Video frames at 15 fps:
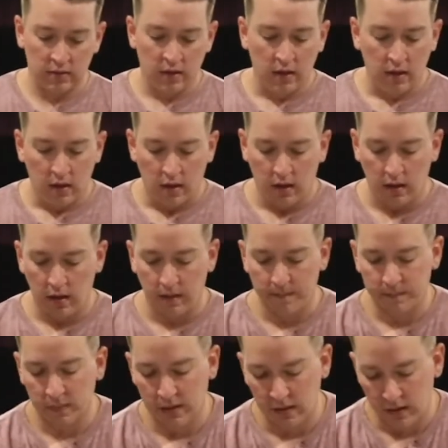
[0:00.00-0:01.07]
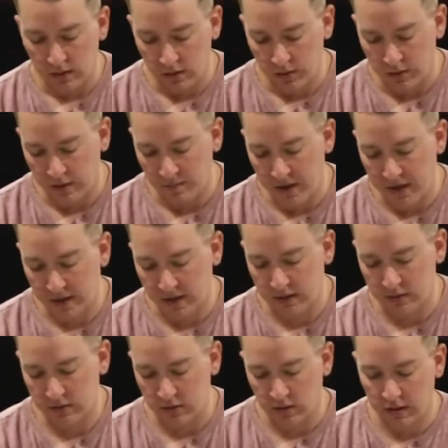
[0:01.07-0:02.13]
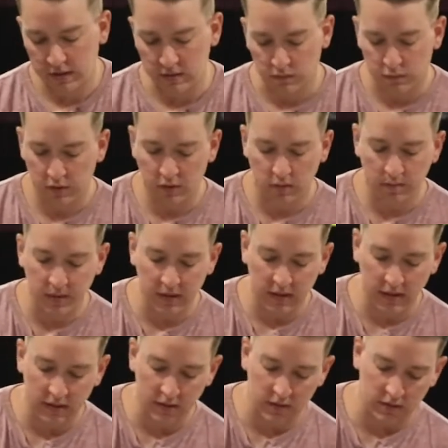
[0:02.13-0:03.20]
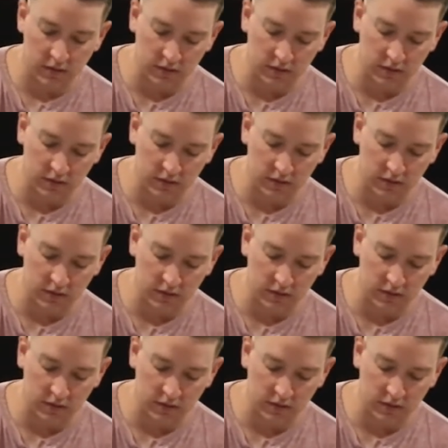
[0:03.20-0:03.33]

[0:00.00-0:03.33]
You can make it start as a real big